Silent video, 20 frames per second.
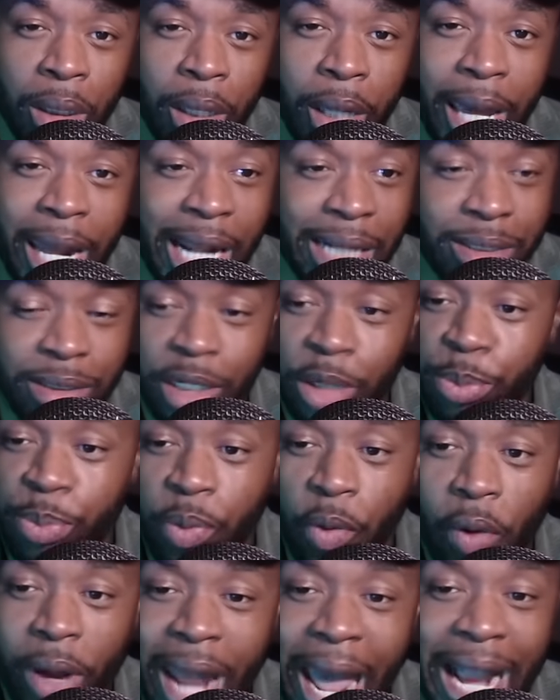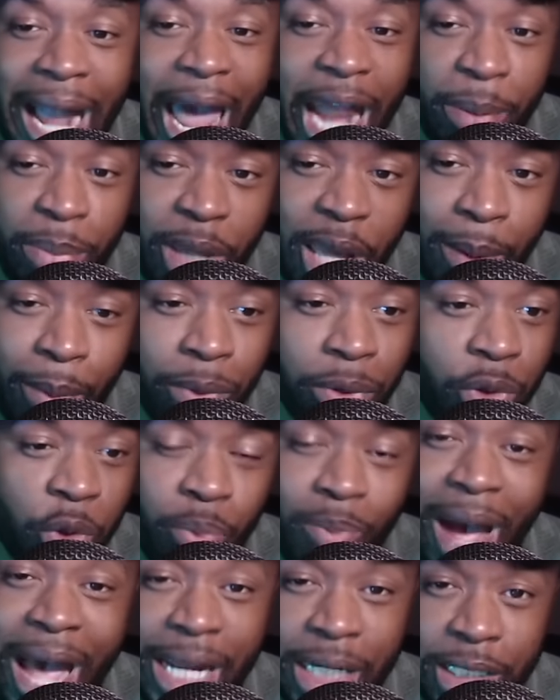And at some point, I got to be able to do
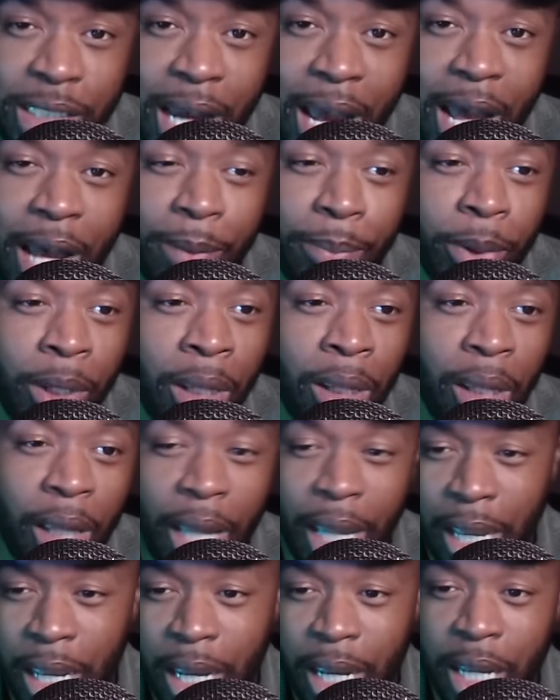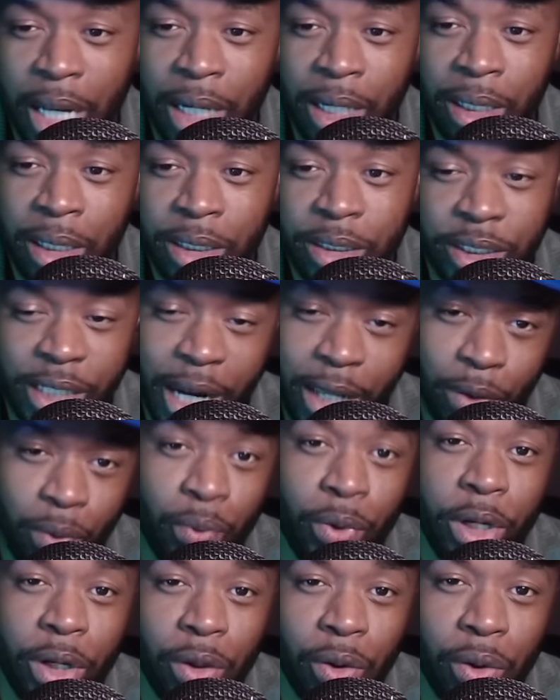my job and say the
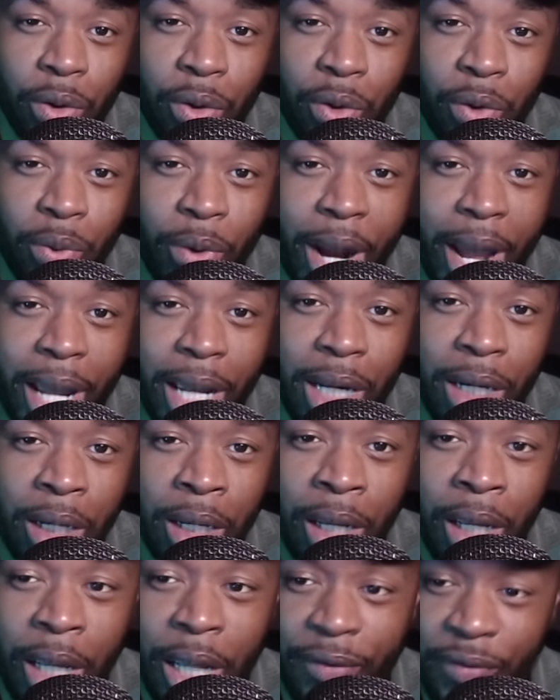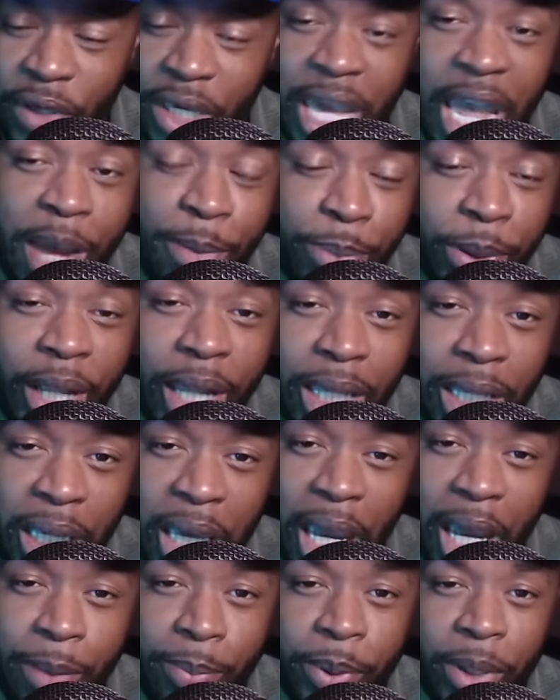real, right? If you can't play, you
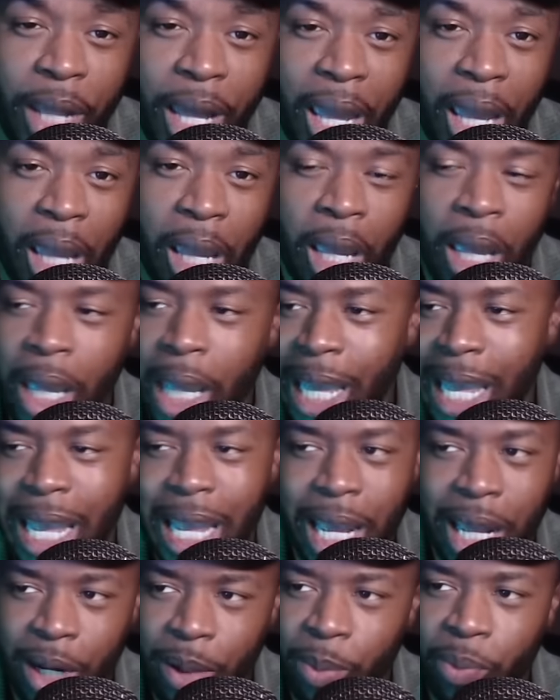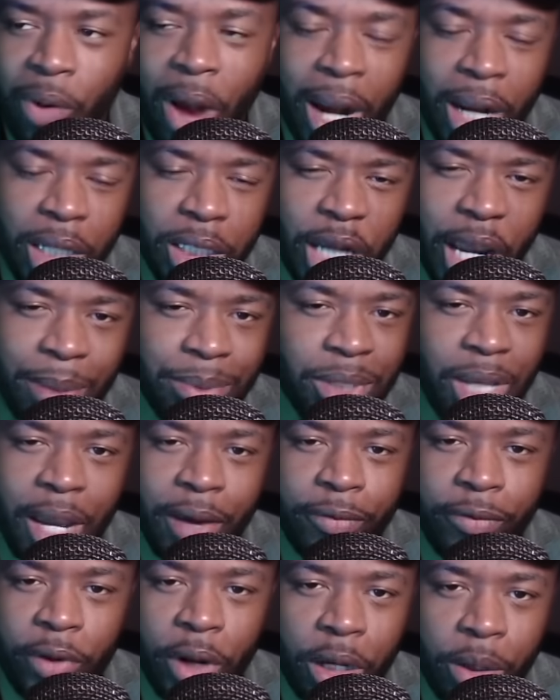can't play. And Bronny James
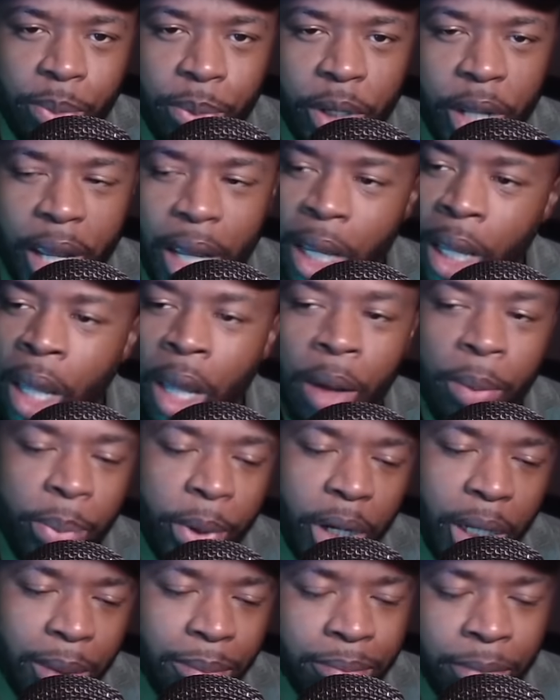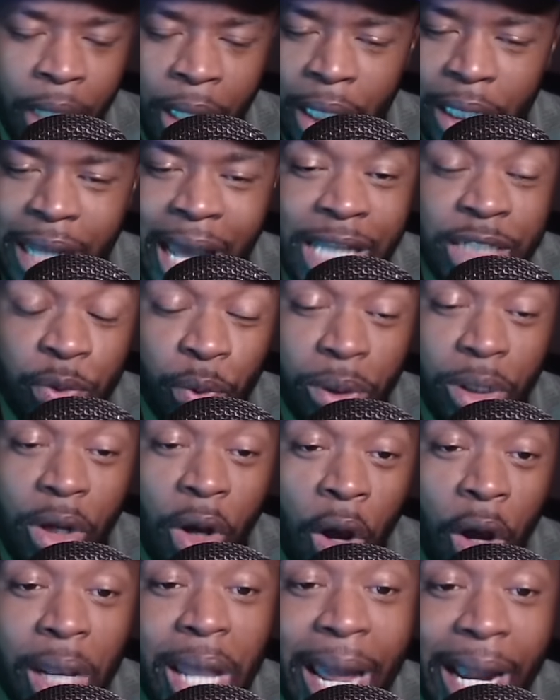can't fucking play. But that's really
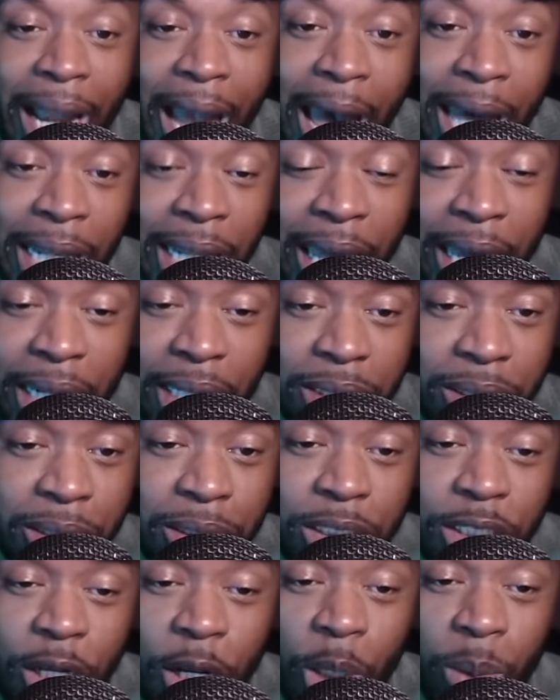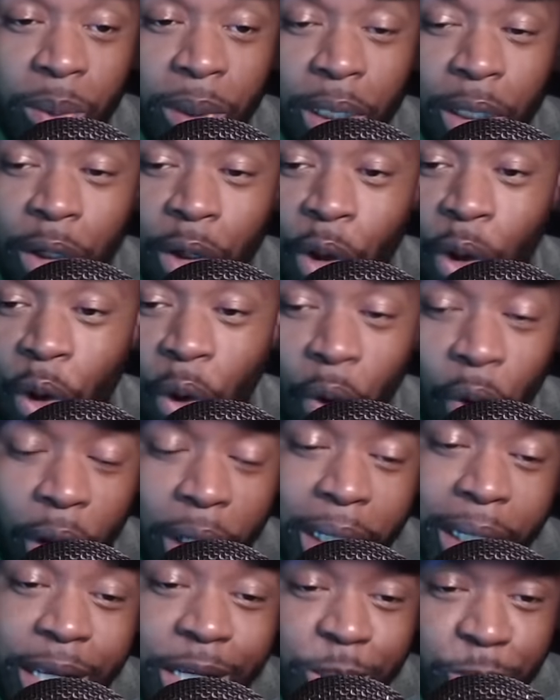all I got, ladies and gentlemen,
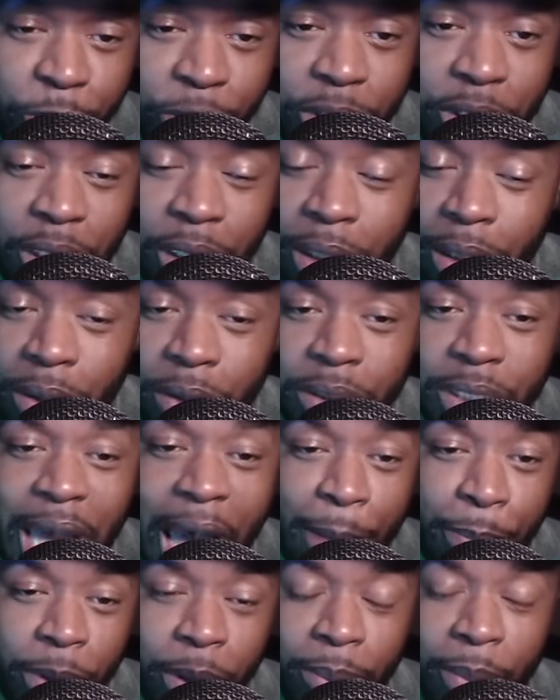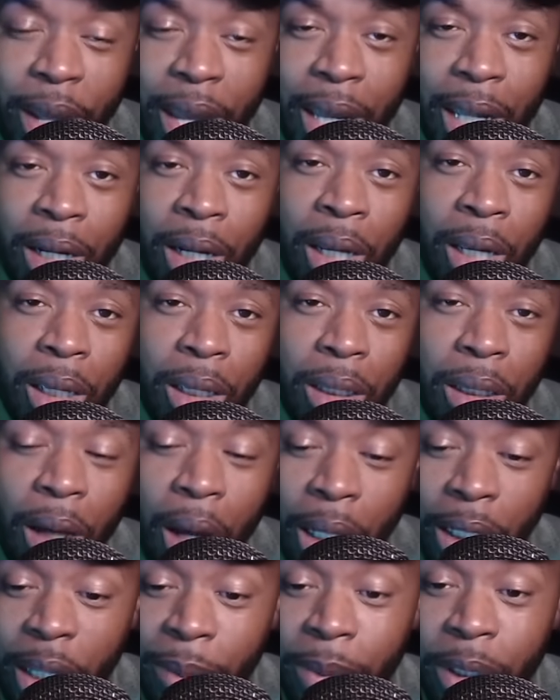on this particular topic, man.
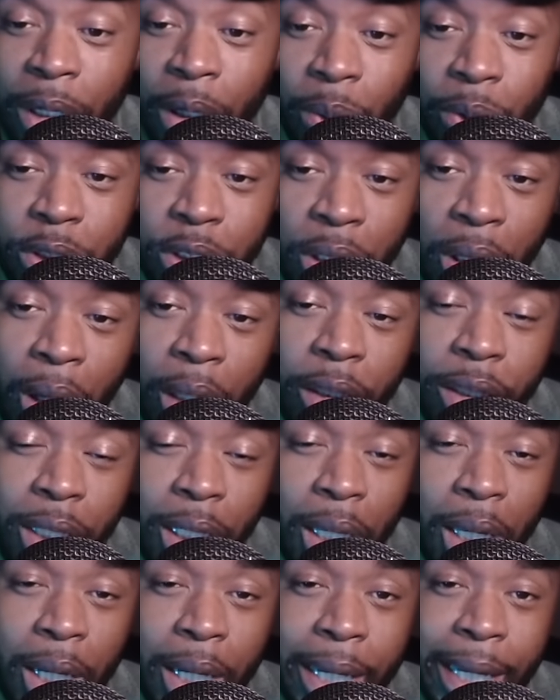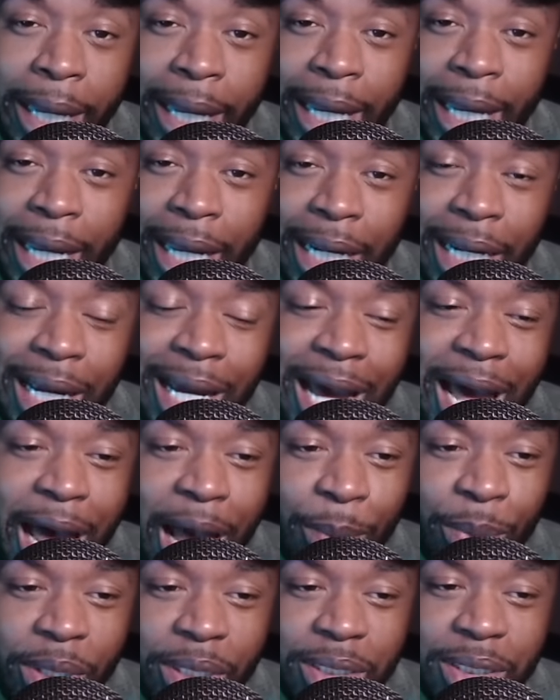Y'all let me know what y'all think in the
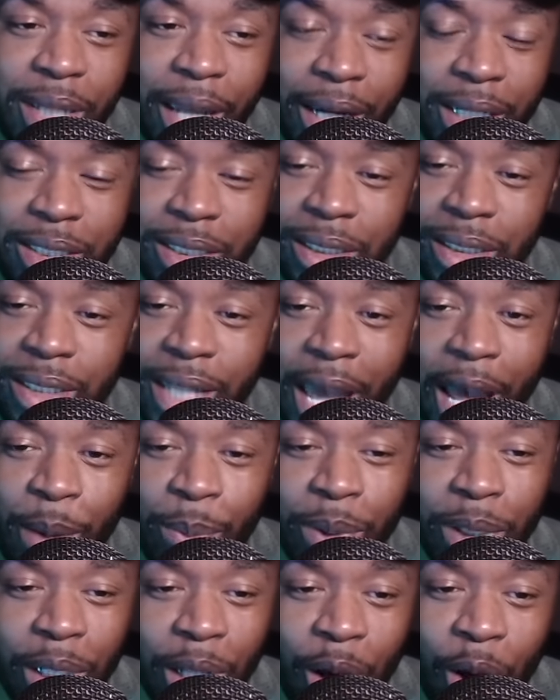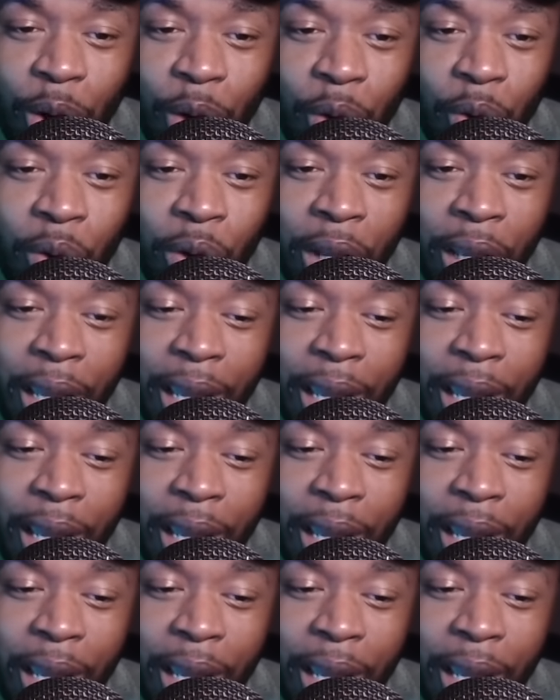comment section down below.